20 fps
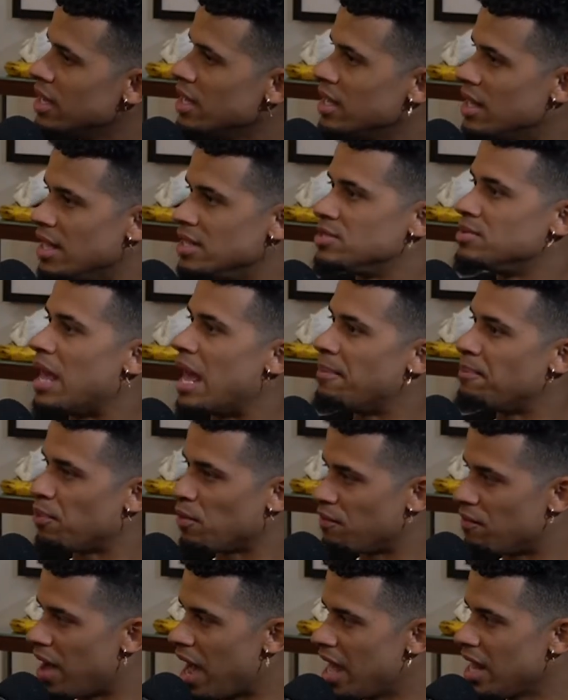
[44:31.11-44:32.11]
Yeah. It's at
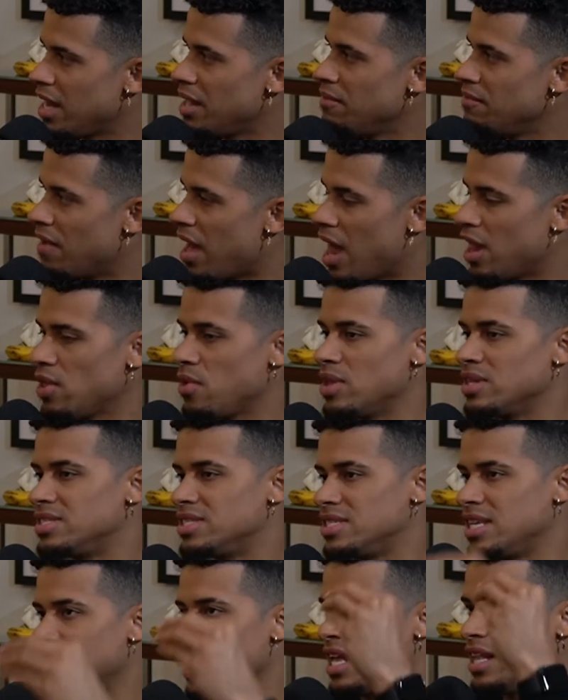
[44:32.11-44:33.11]
providing value and
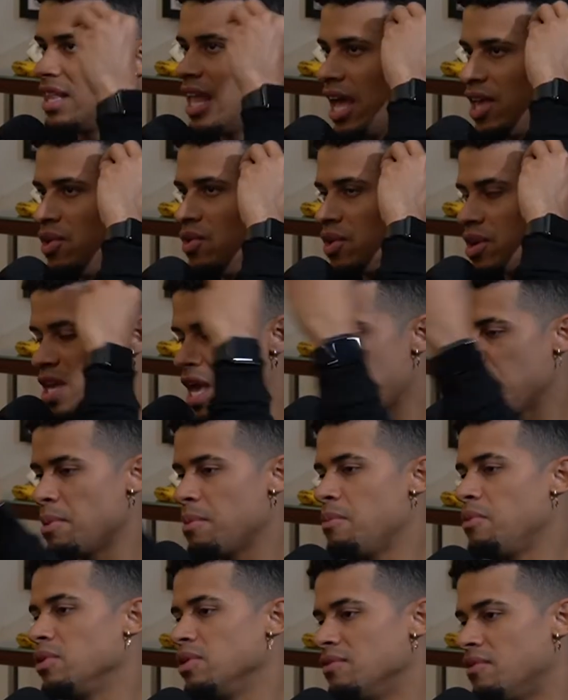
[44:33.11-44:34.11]
seeing that you are
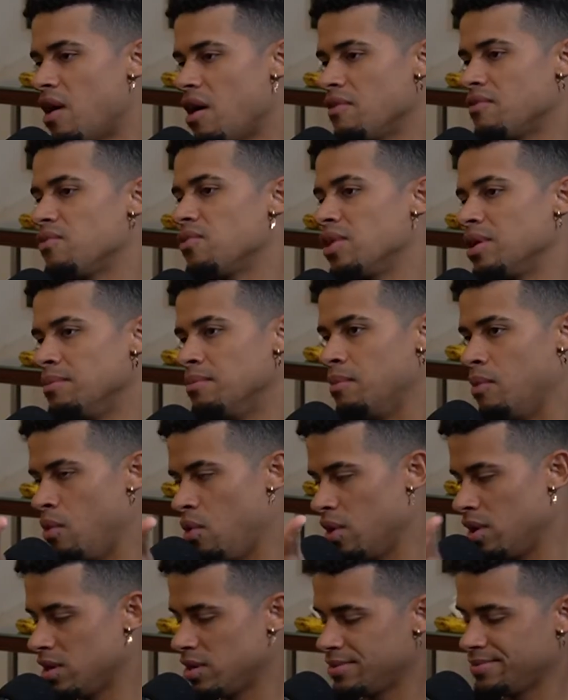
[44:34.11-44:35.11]
capable of offering
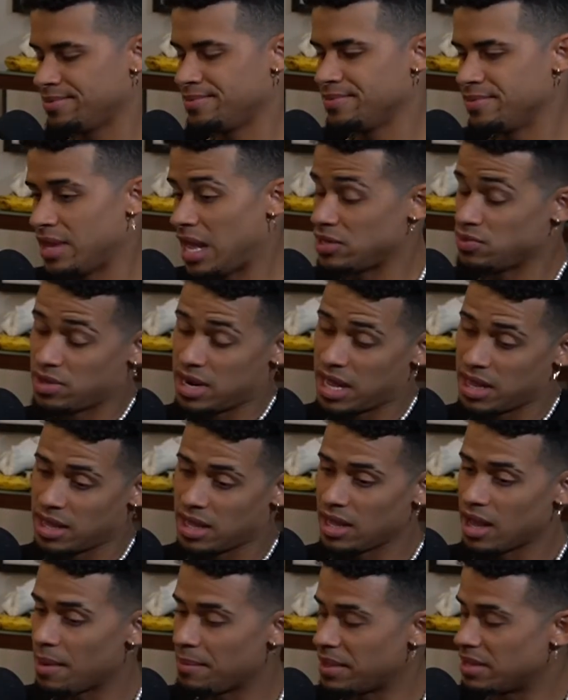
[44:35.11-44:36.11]
more. That's what I
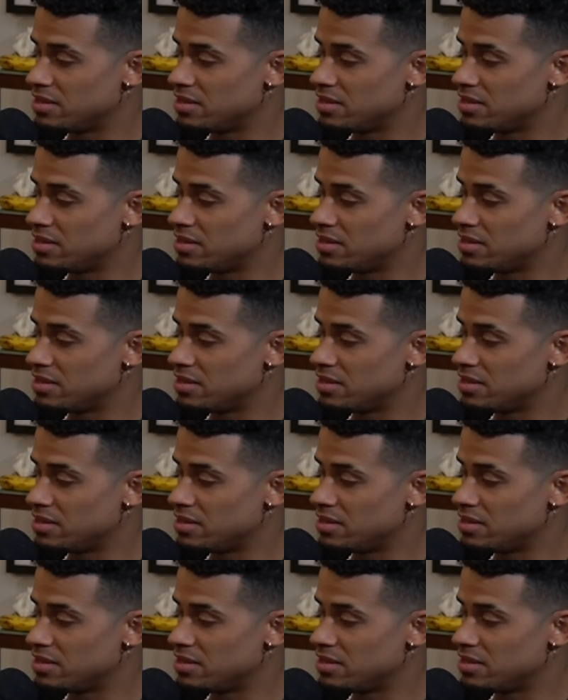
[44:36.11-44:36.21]
think. I mean,